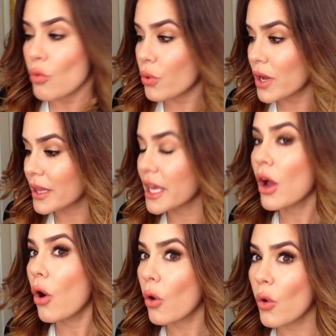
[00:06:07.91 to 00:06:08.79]
really
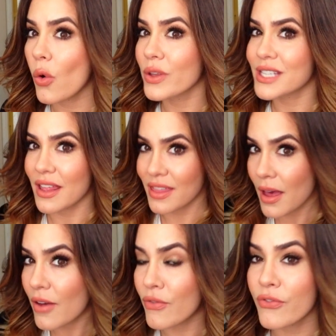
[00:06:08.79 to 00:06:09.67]
holds
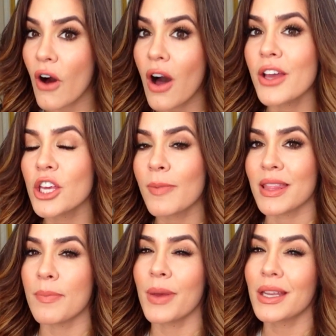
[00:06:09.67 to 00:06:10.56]
the volume and
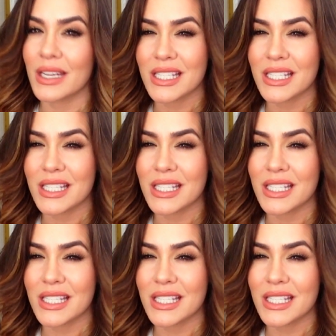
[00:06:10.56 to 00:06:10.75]
the bigness.